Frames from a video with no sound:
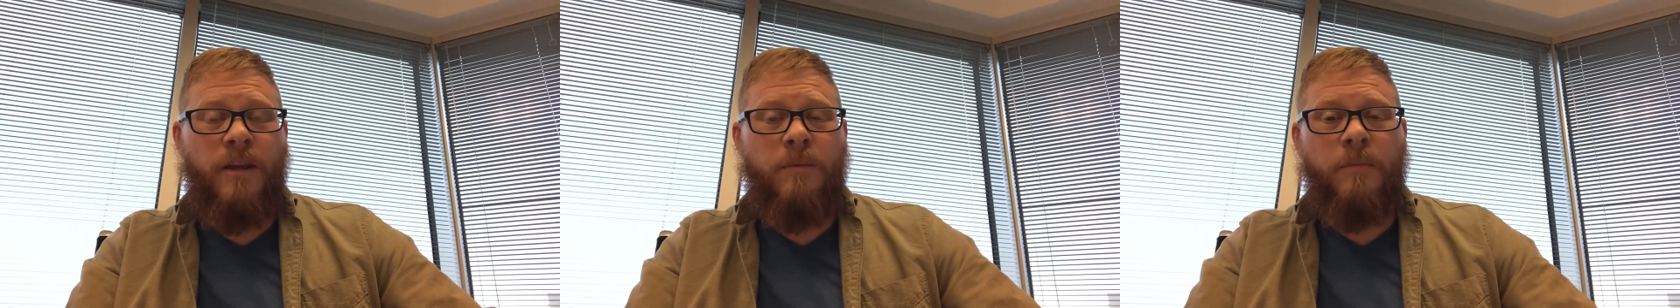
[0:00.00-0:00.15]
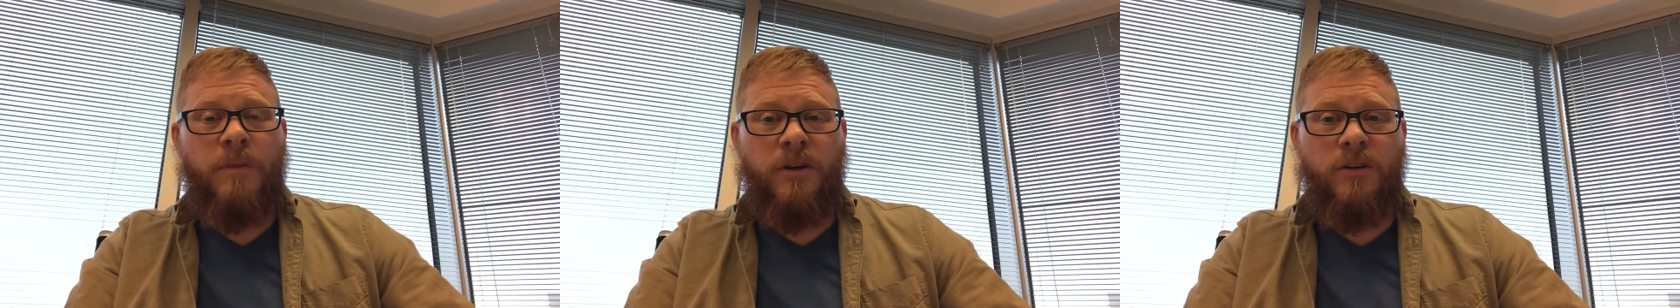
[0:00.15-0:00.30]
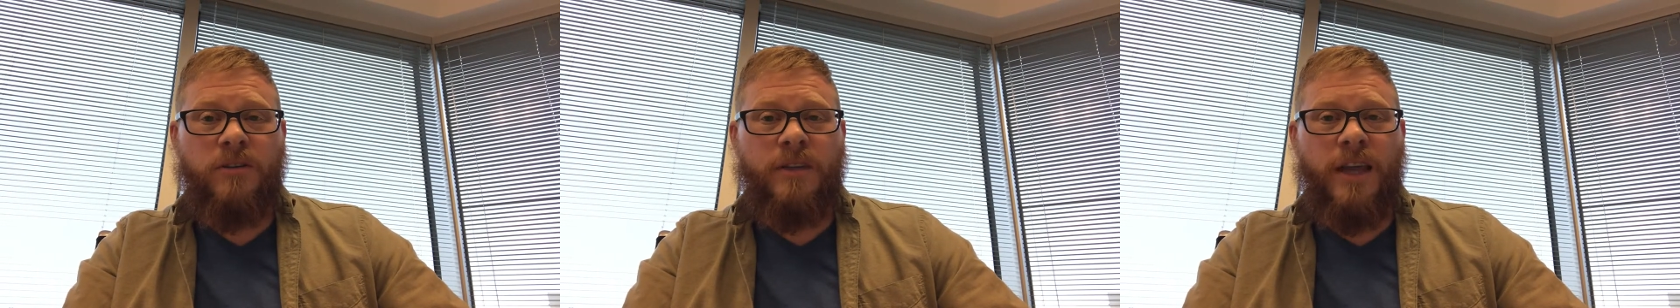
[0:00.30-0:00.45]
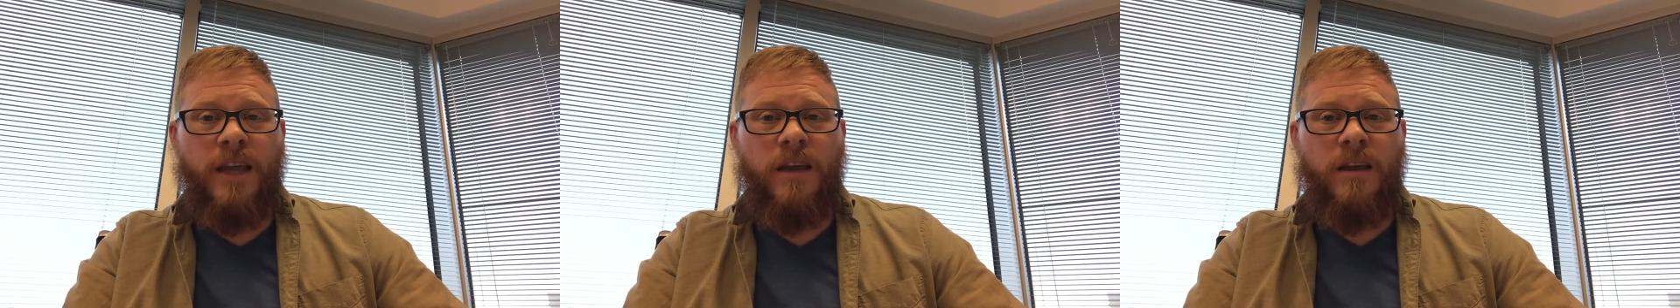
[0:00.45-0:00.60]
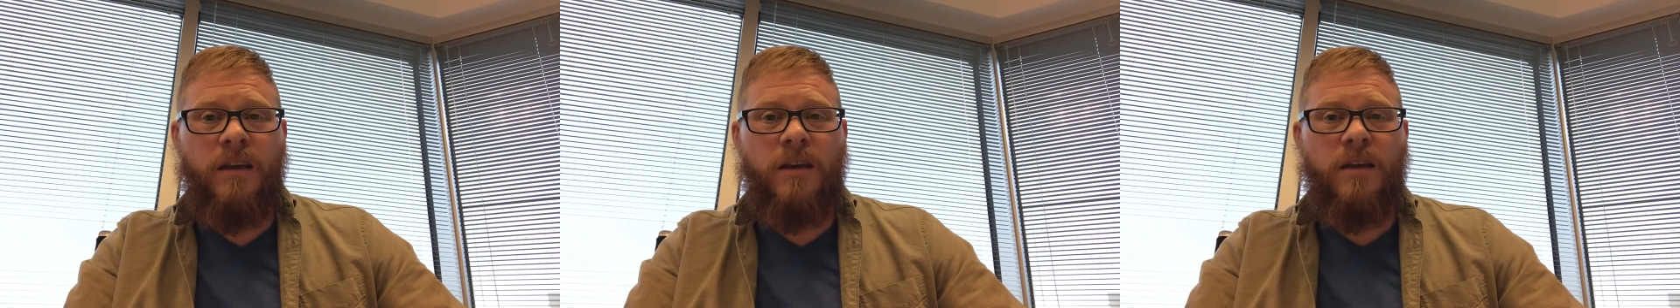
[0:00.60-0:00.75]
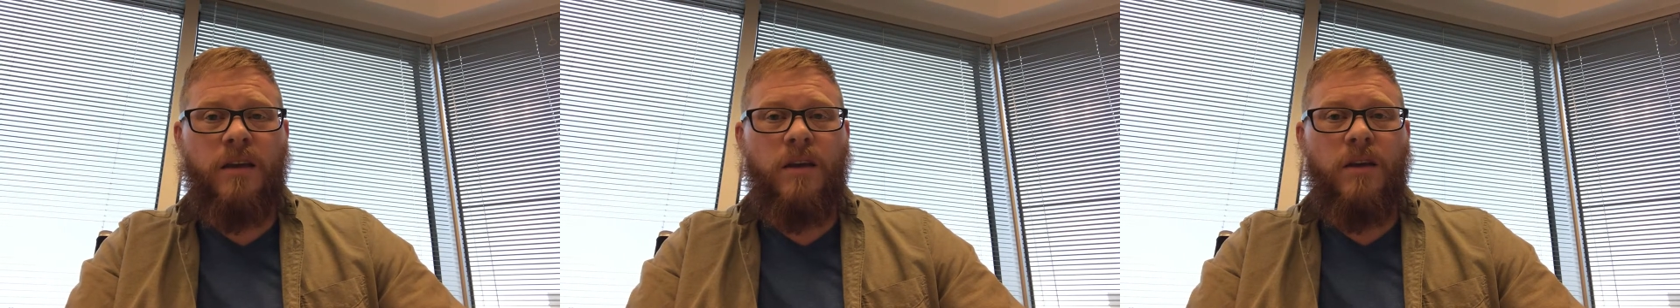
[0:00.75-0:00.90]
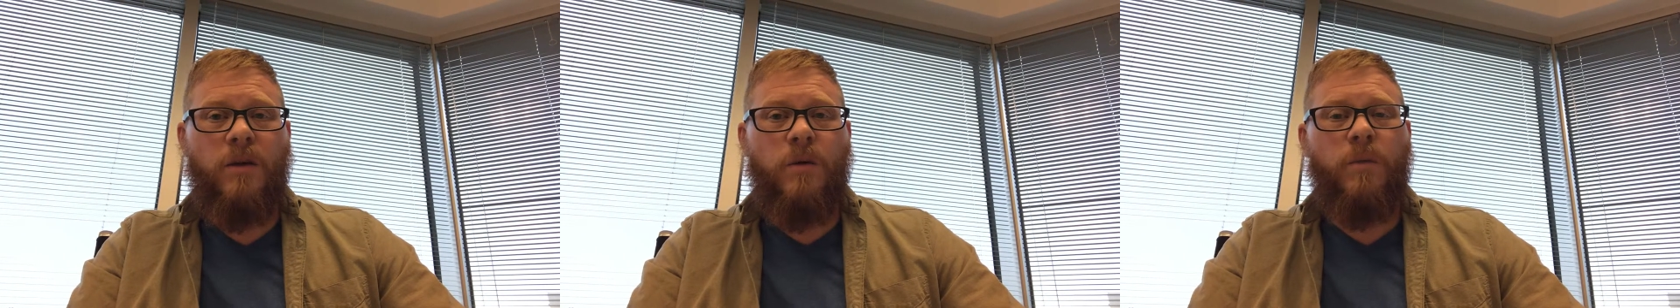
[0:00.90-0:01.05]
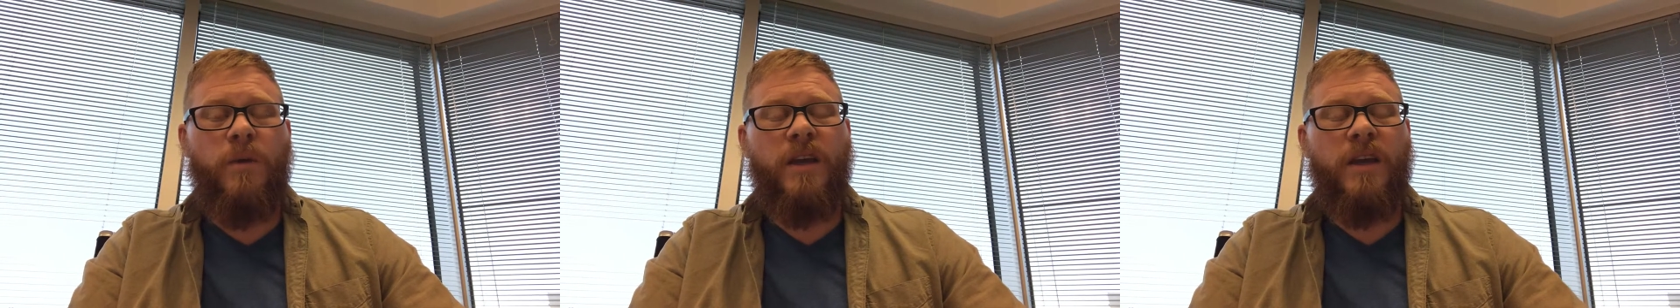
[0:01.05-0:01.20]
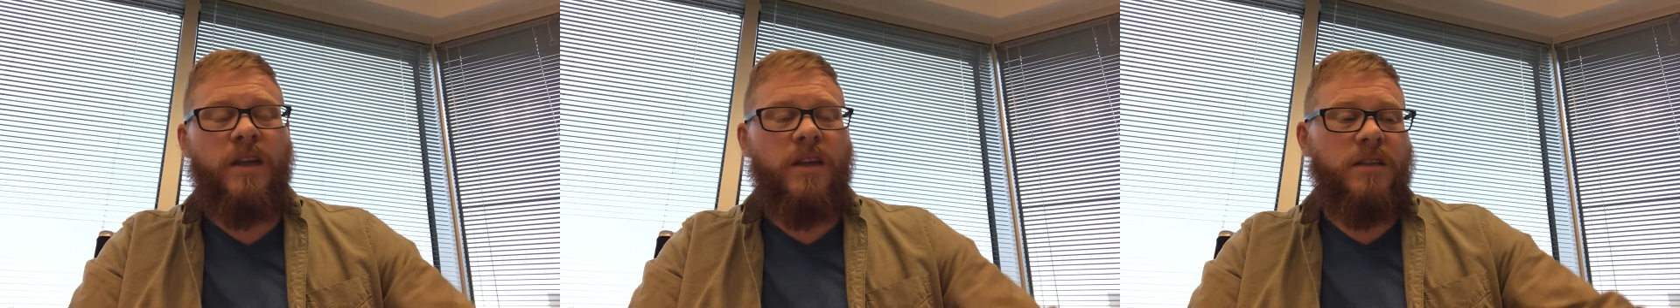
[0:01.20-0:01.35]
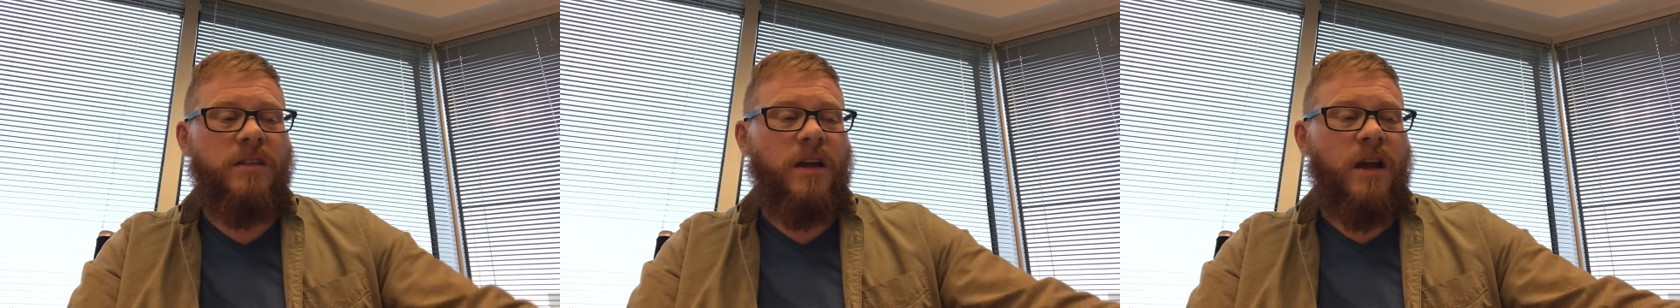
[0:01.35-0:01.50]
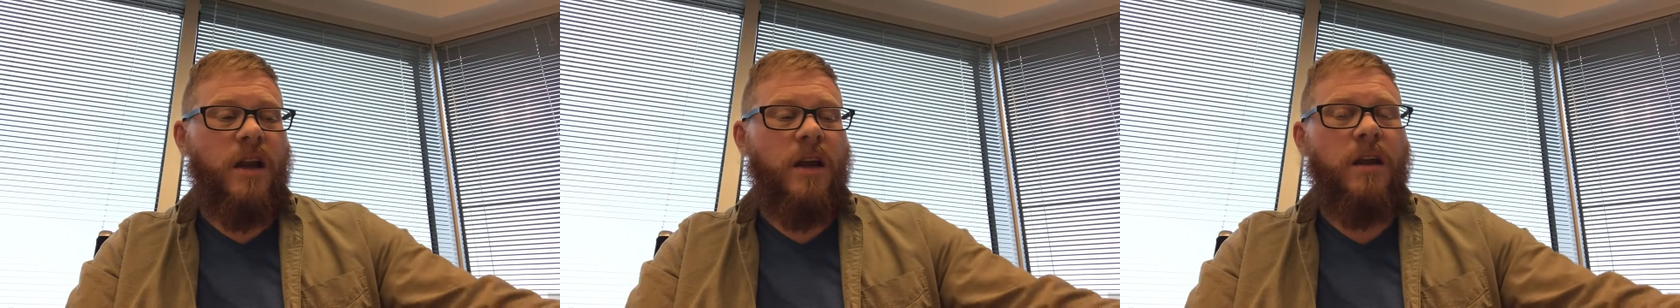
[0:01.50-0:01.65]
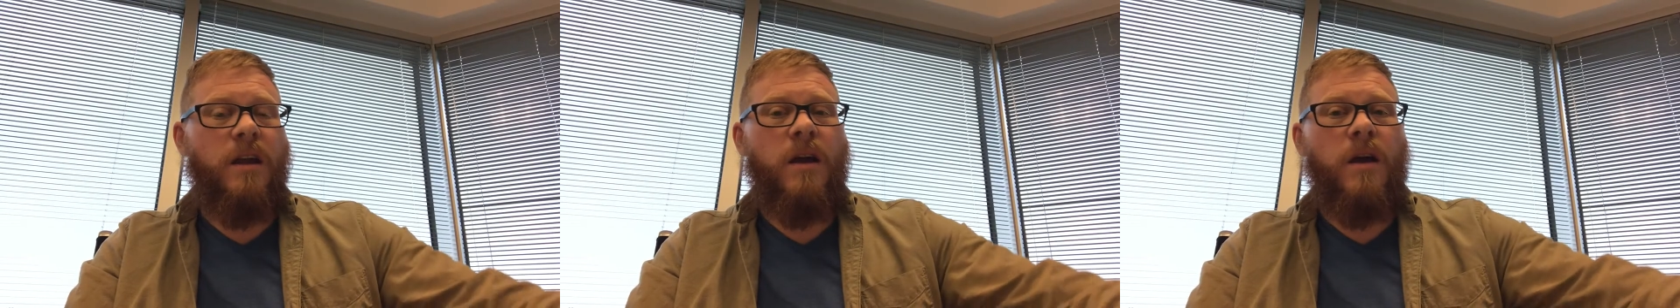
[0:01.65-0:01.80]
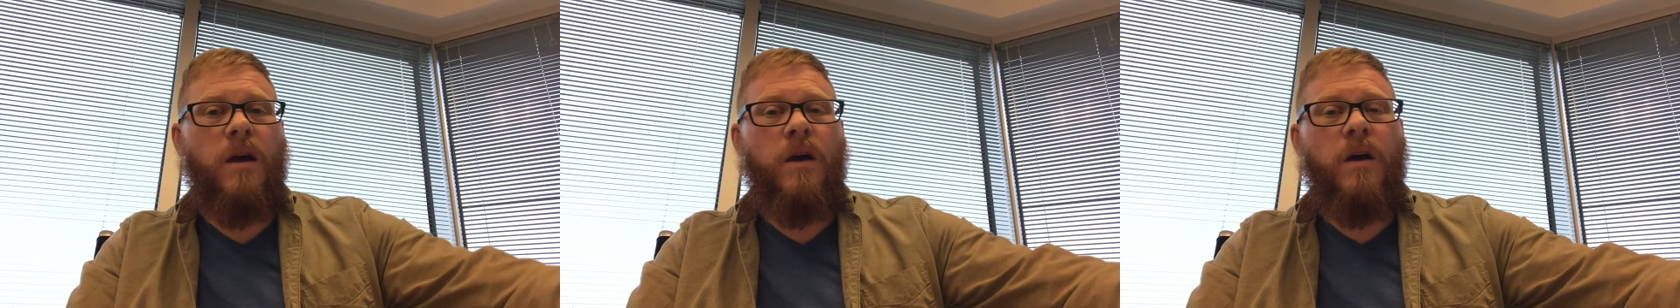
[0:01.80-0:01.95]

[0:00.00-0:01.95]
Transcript: a building, we could have done